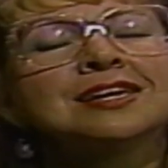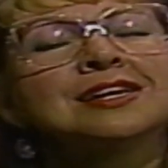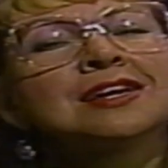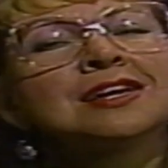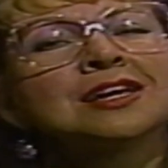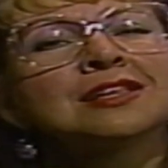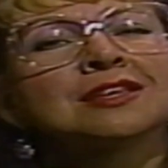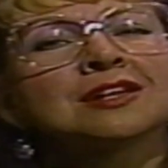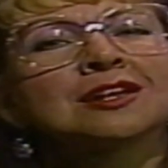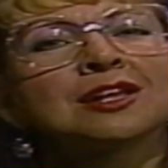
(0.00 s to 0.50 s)

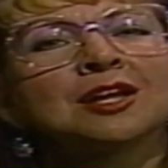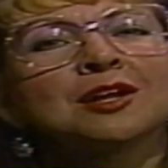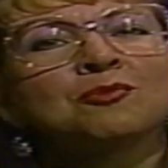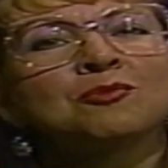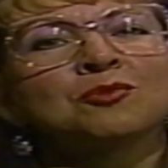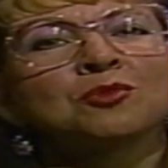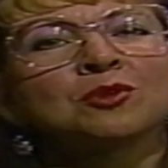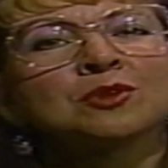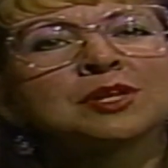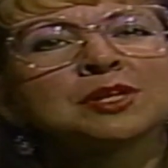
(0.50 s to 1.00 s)
And the club
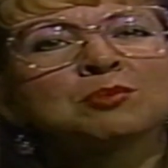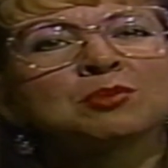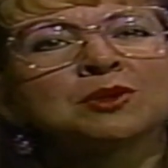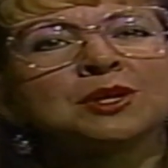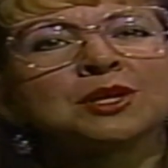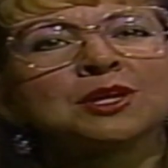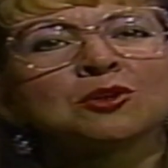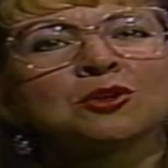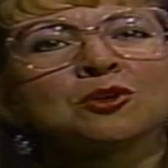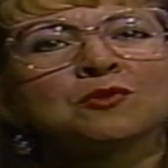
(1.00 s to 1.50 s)
for this
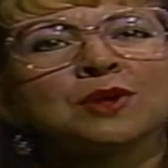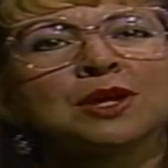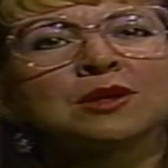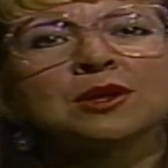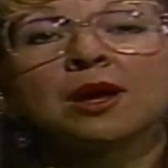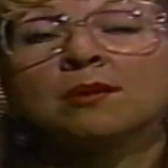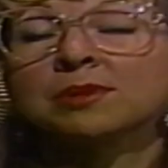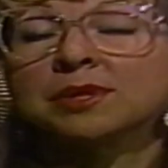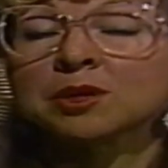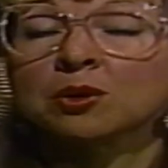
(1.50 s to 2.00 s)
particular event,
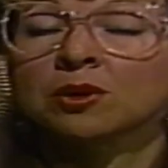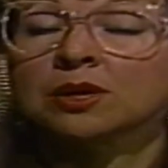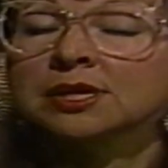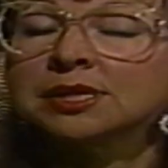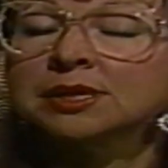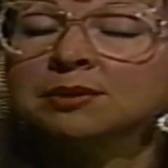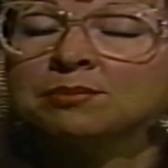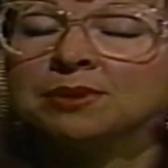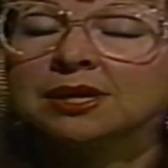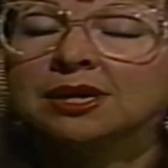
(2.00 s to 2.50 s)
is
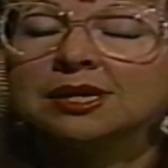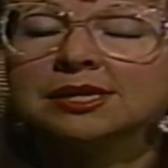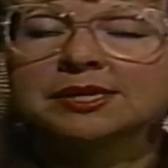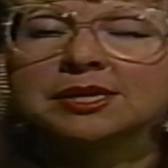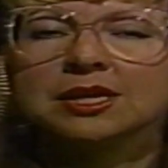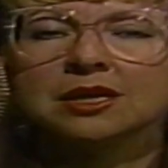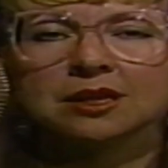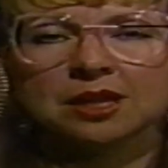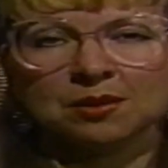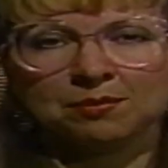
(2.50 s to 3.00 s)
the
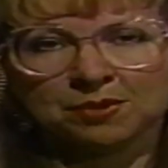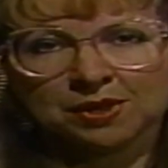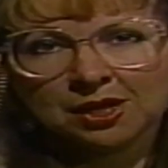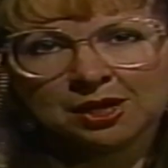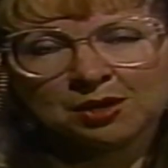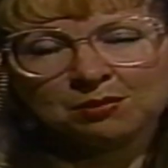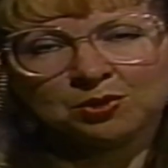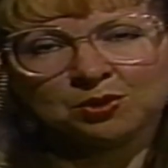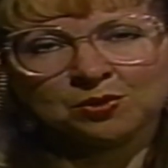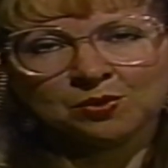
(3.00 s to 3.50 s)
BAC Club,
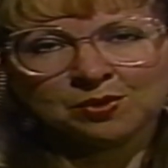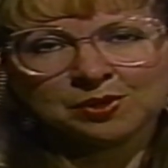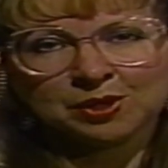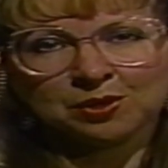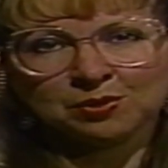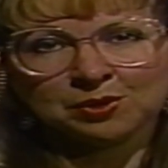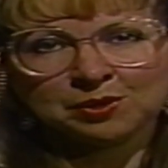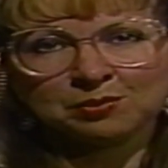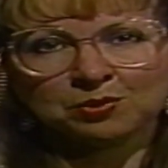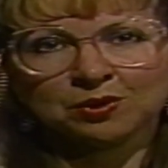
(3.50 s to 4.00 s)
Blue Nose
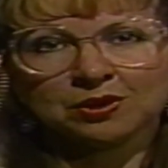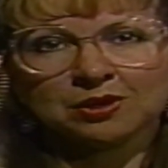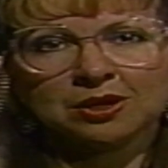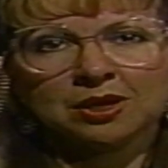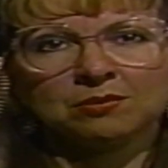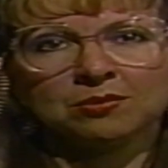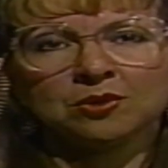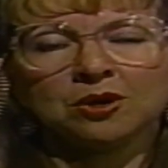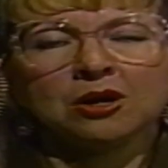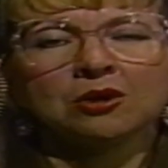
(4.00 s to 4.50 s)
Autosport
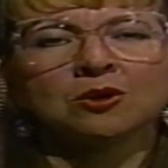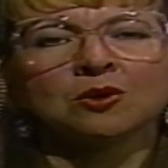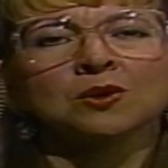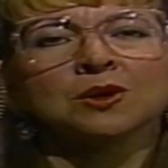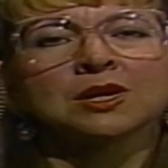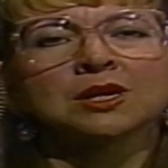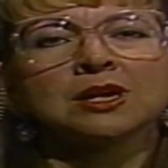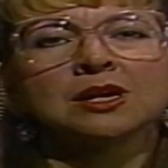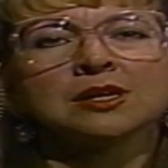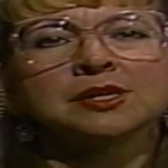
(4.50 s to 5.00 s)
Club,
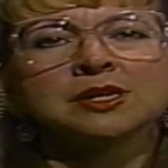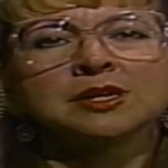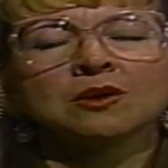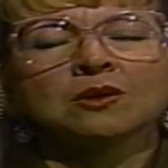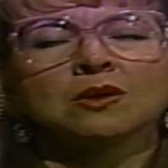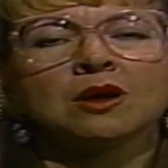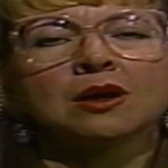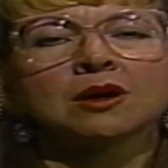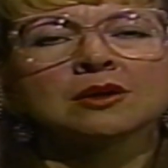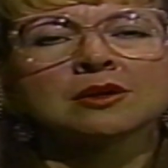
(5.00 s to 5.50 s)
organizing our
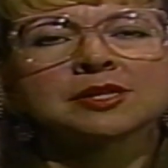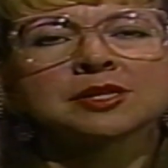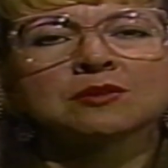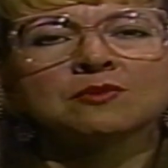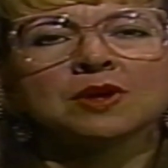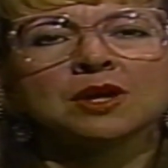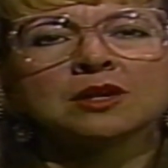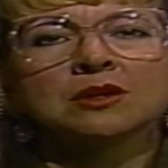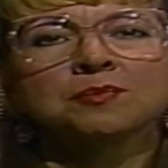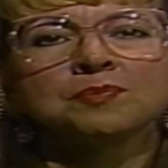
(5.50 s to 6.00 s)
August
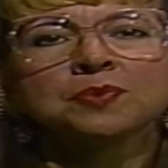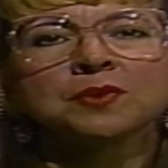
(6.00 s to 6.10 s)
event.